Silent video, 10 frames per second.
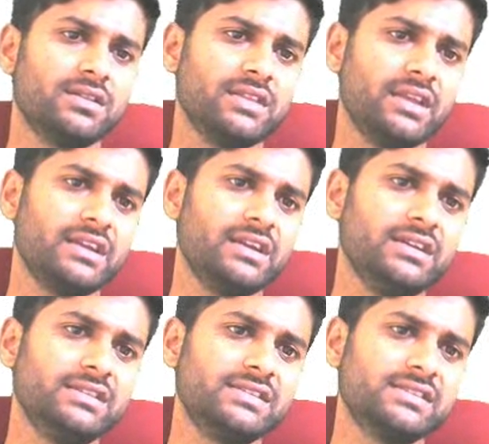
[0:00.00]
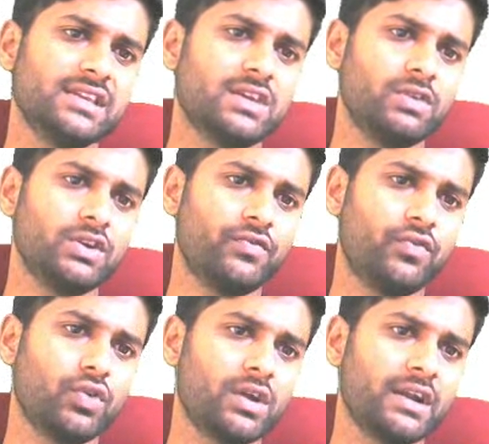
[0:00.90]
Then girls is equal to
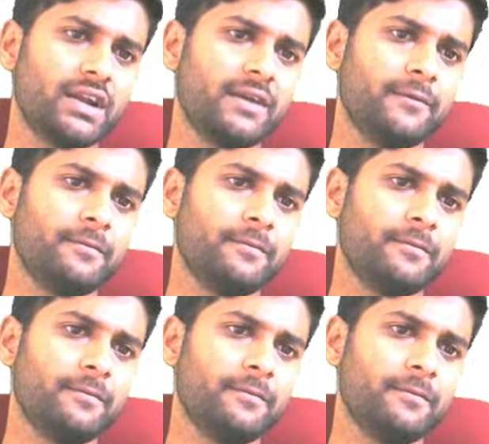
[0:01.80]
400.